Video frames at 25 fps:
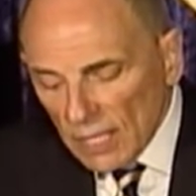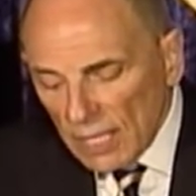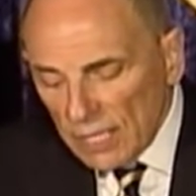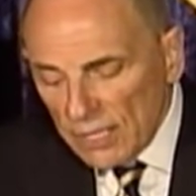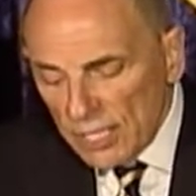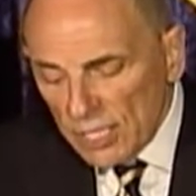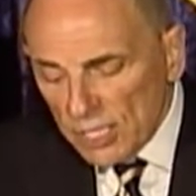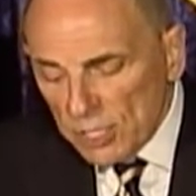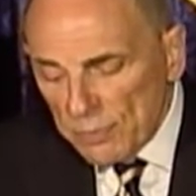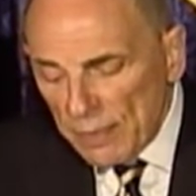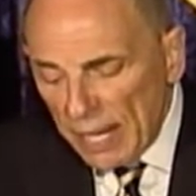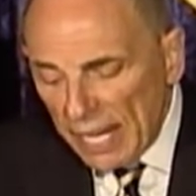
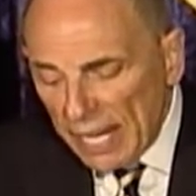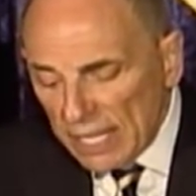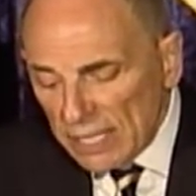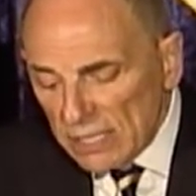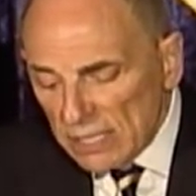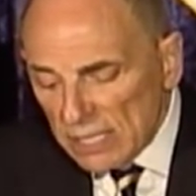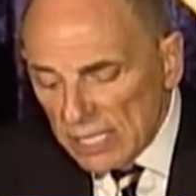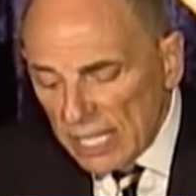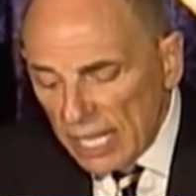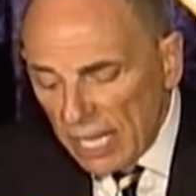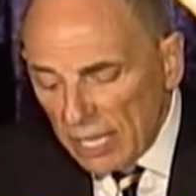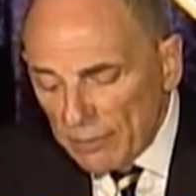This
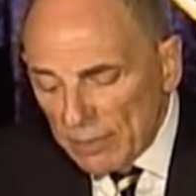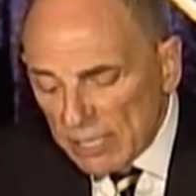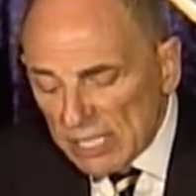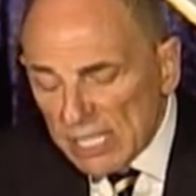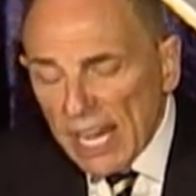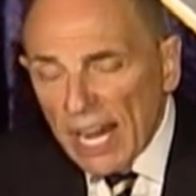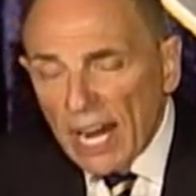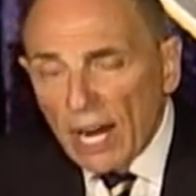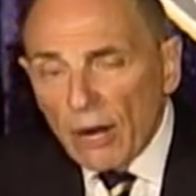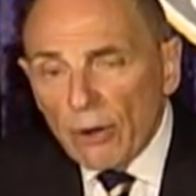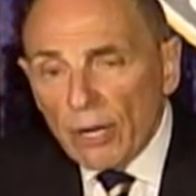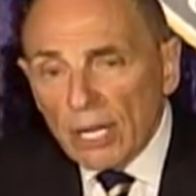man's name is
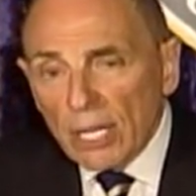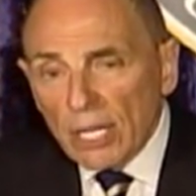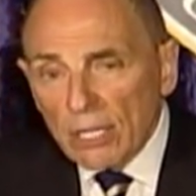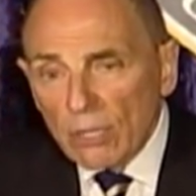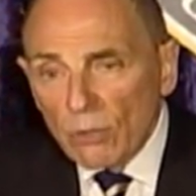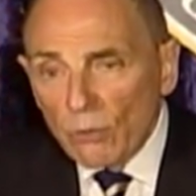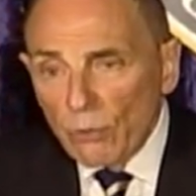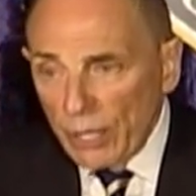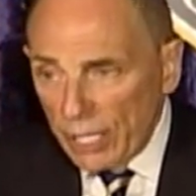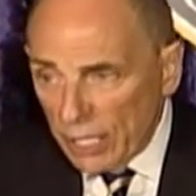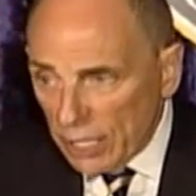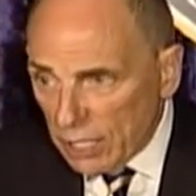Eric
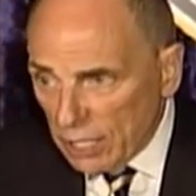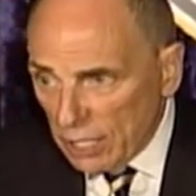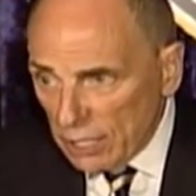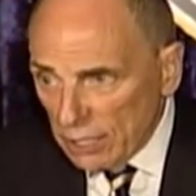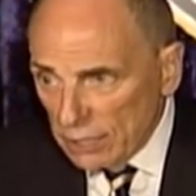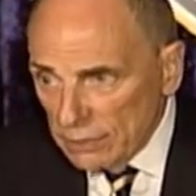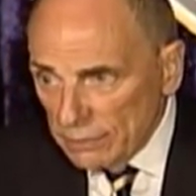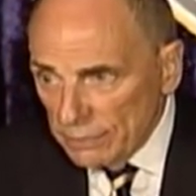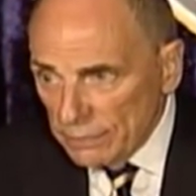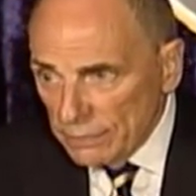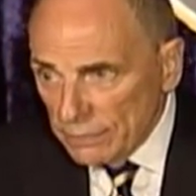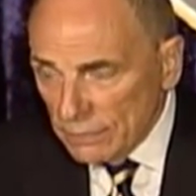Whitaker.